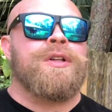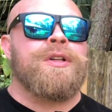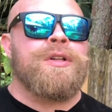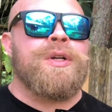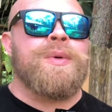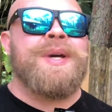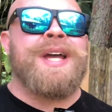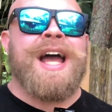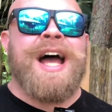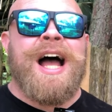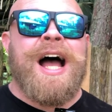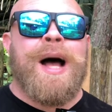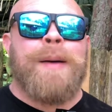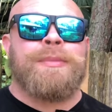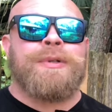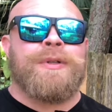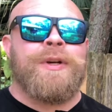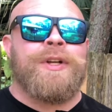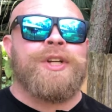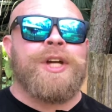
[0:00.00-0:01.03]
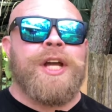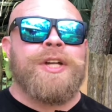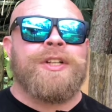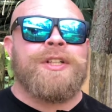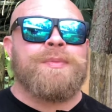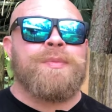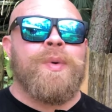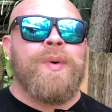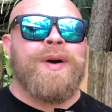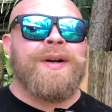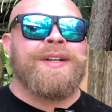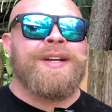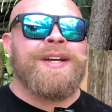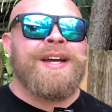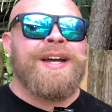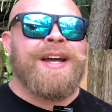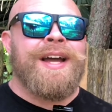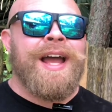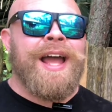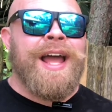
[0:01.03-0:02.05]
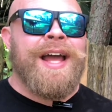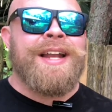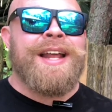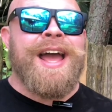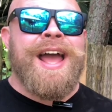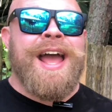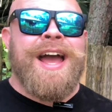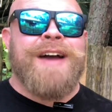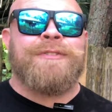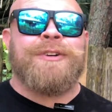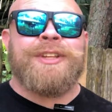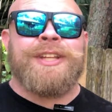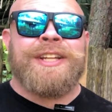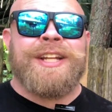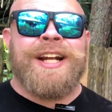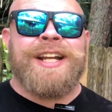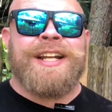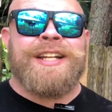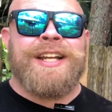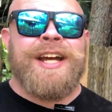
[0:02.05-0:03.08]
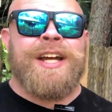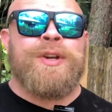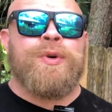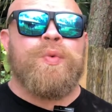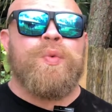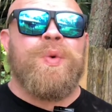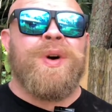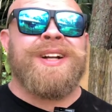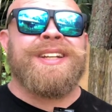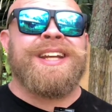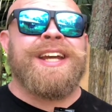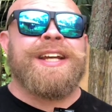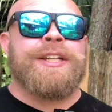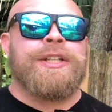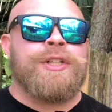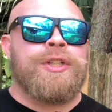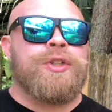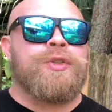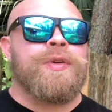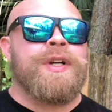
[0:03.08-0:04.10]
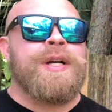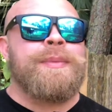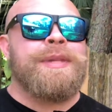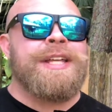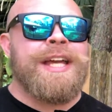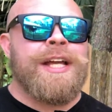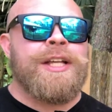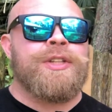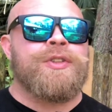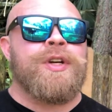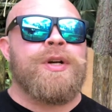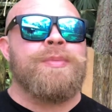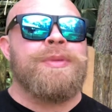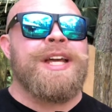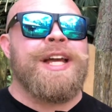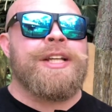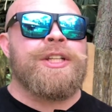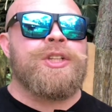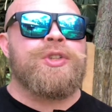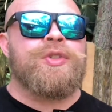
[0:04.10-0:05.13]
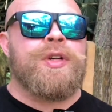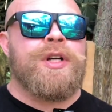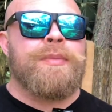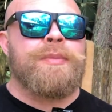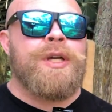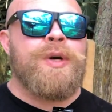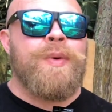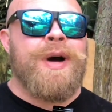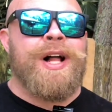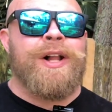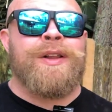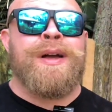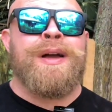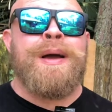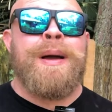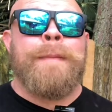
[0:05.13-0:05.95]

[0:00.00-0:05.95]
Louie absolutely changed the sport, and everything that he did worked extremely, extremely, extremely well,